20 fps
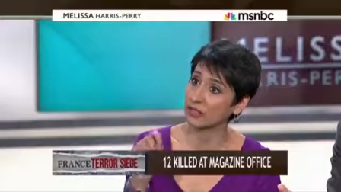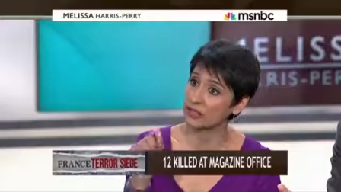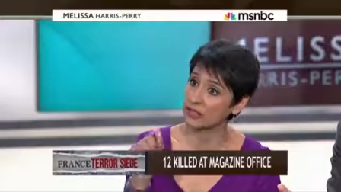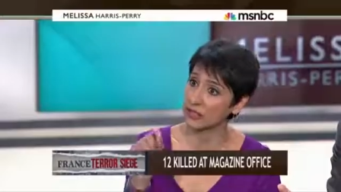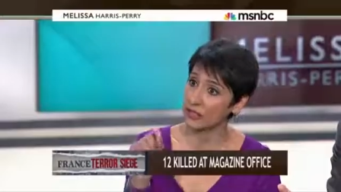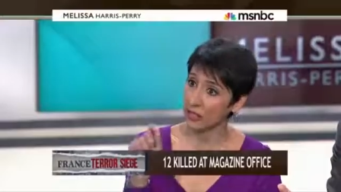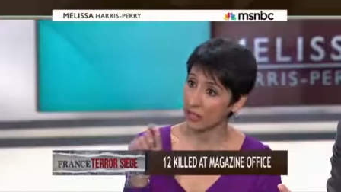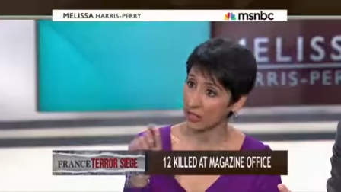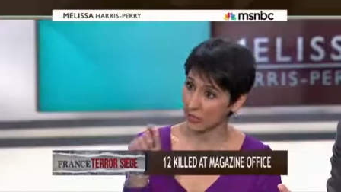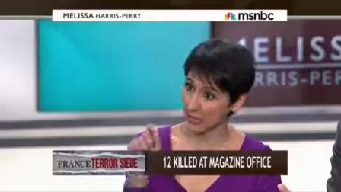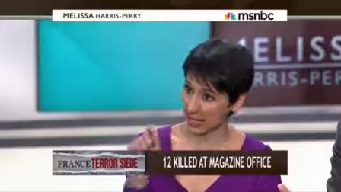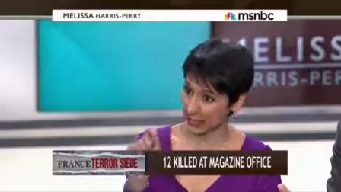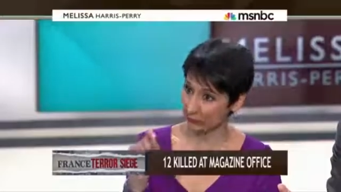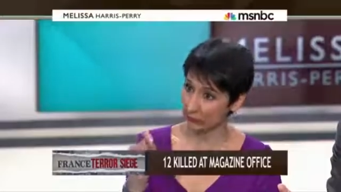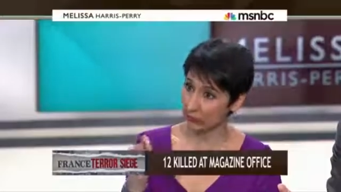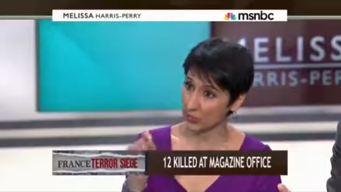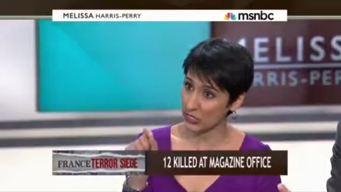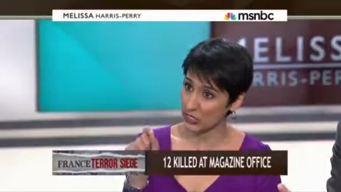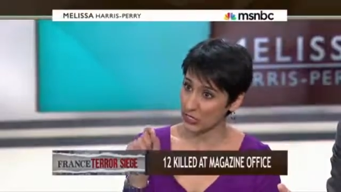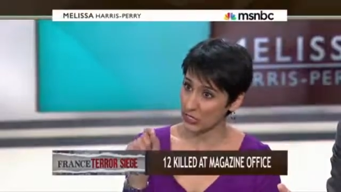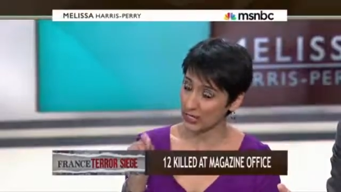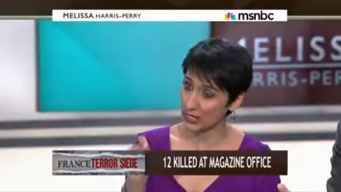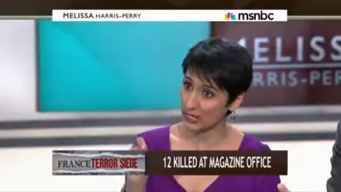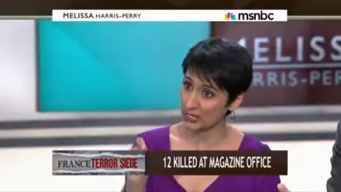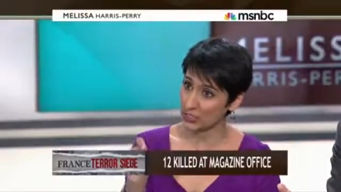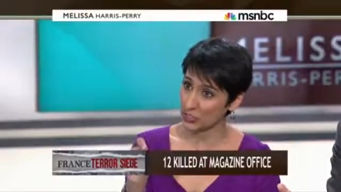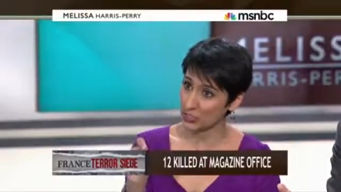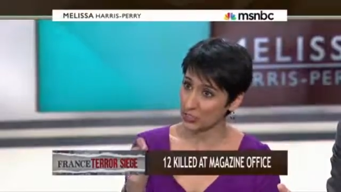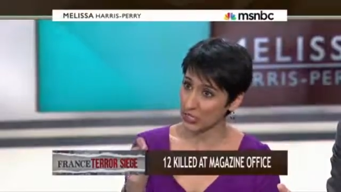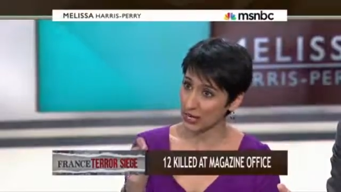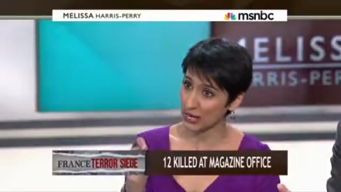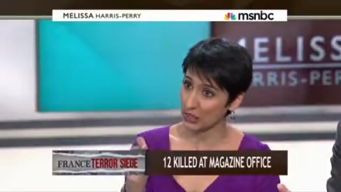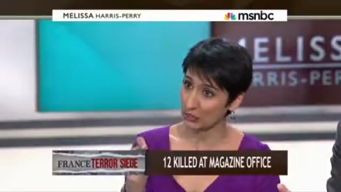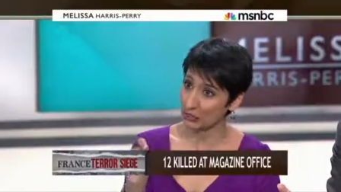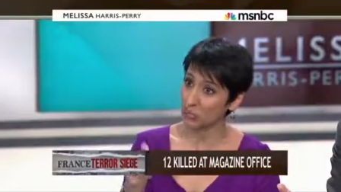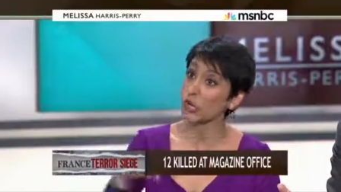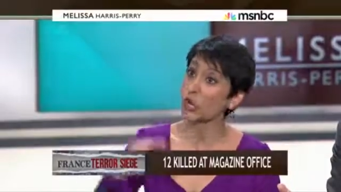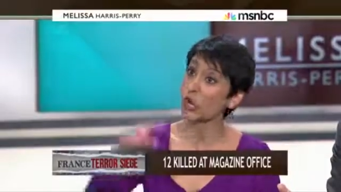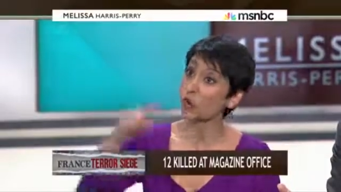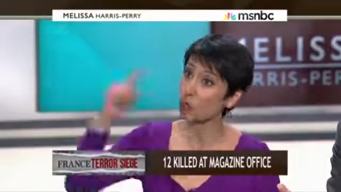to this uh -huh. kind of preaching in
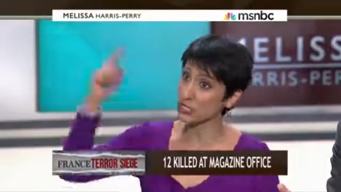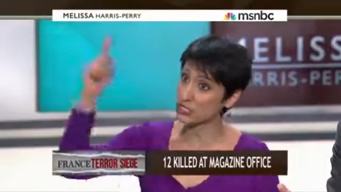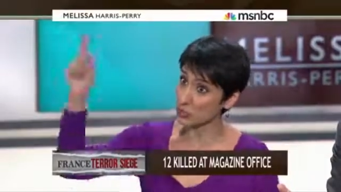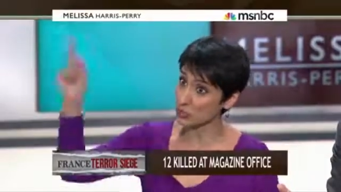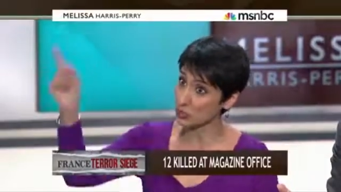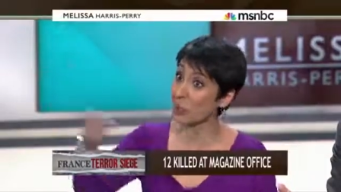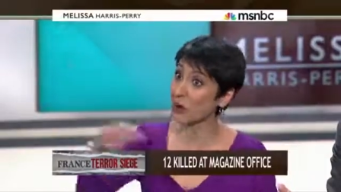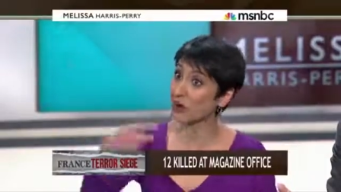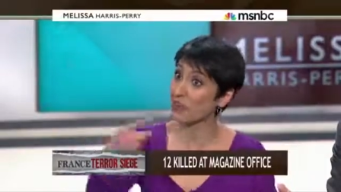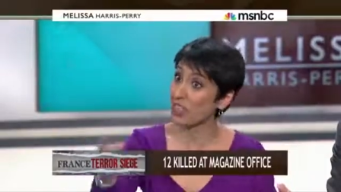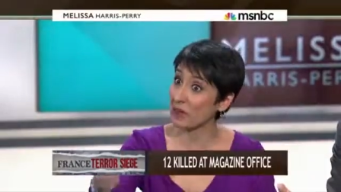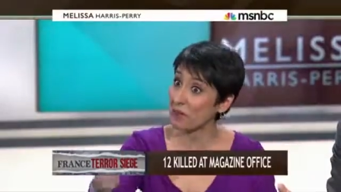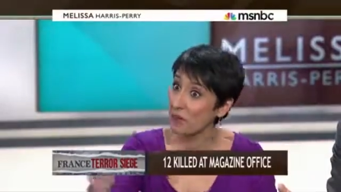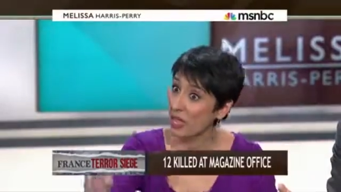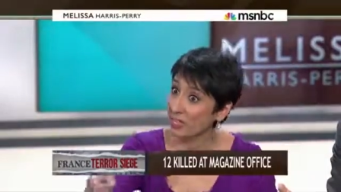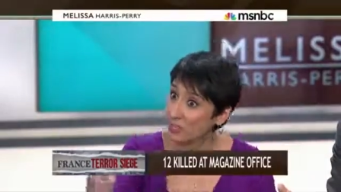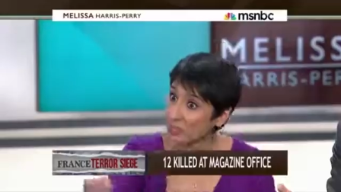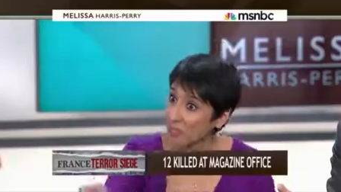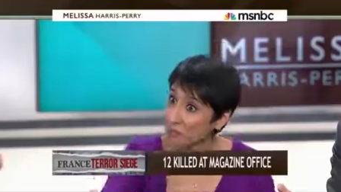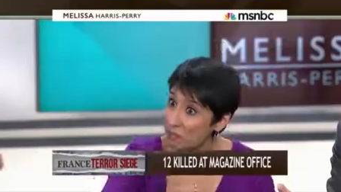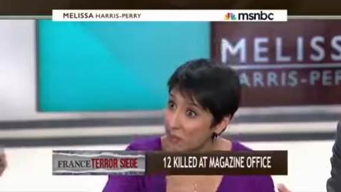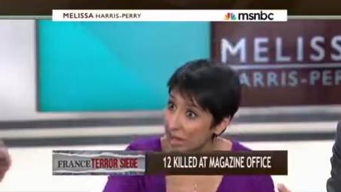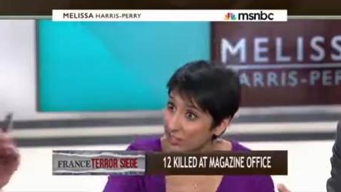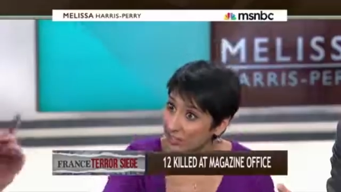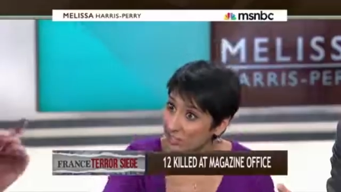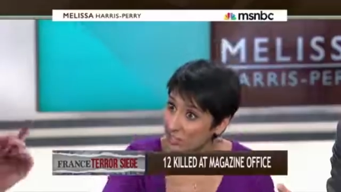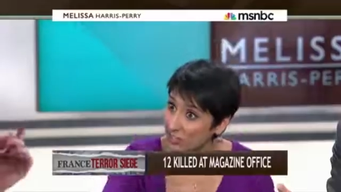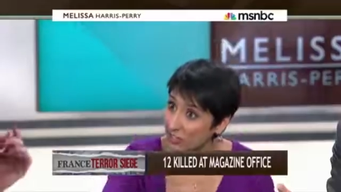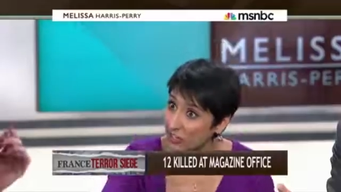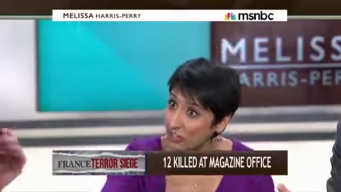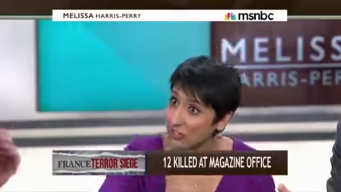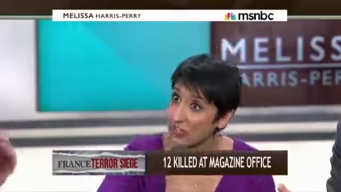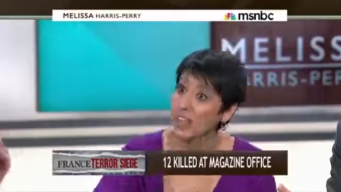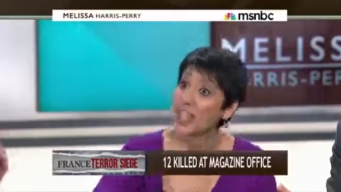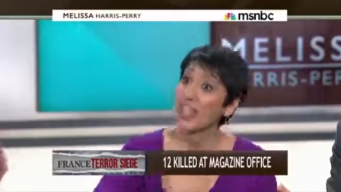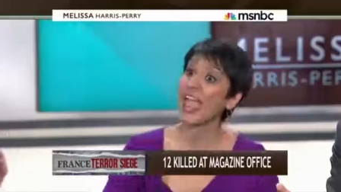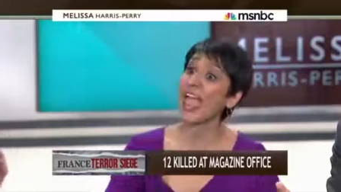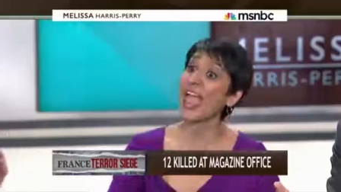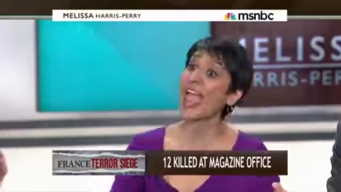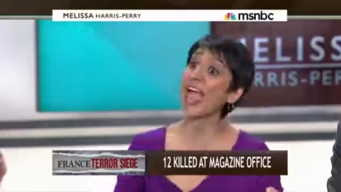jails, which is where they met their mentor.
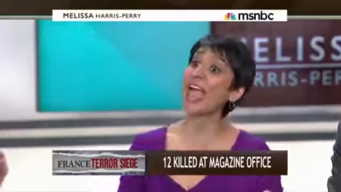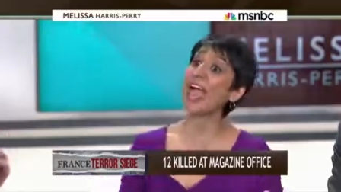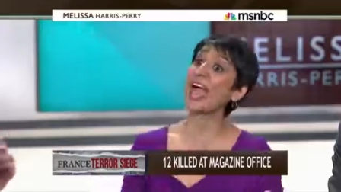Right.